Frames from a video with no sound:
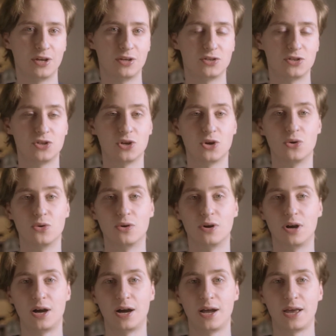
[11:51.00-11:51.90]

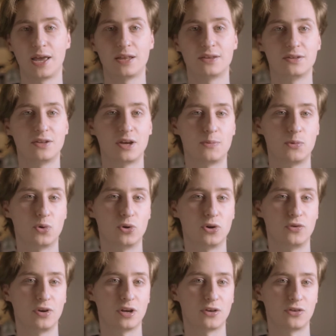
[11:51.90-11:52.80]
so I ended up
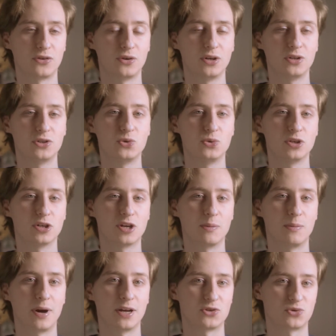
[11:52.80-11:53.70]
ordering a thirty-two
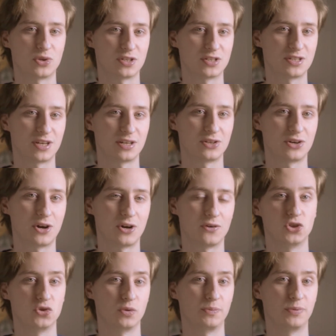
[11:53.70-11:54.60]
gigabyte Transcend
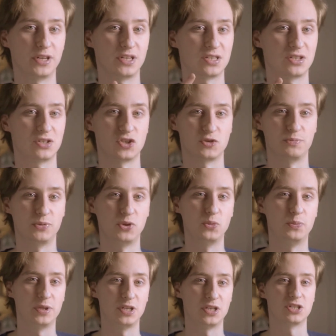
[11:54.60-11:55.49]
card to replace this
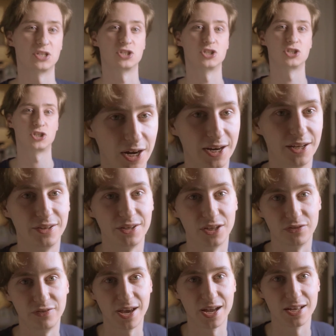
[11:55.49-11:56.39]
blue piece of sh- highly
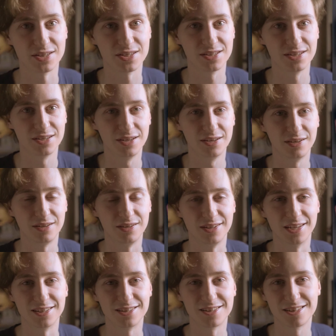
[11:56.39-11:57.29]
advanced,
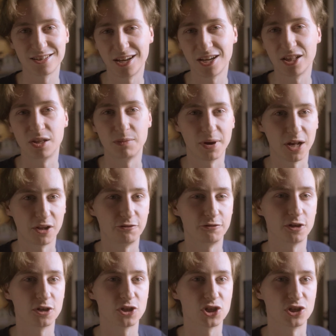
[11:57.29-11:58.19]
yet slightly
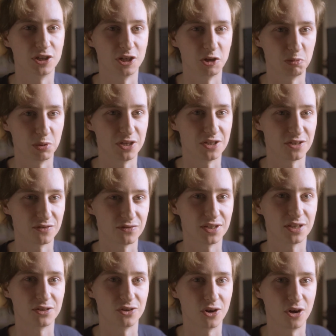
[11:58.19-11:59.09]
malfunctioning piece of
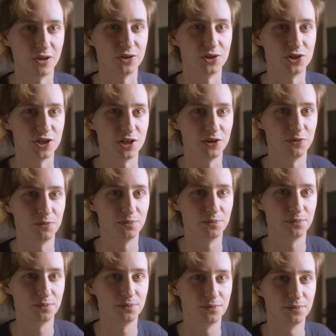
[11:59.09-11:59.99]
technology.
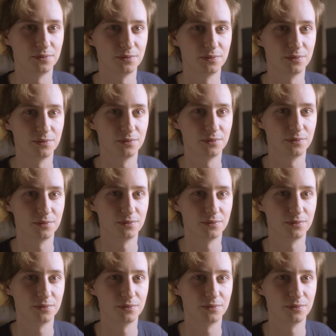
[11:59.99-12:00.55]
In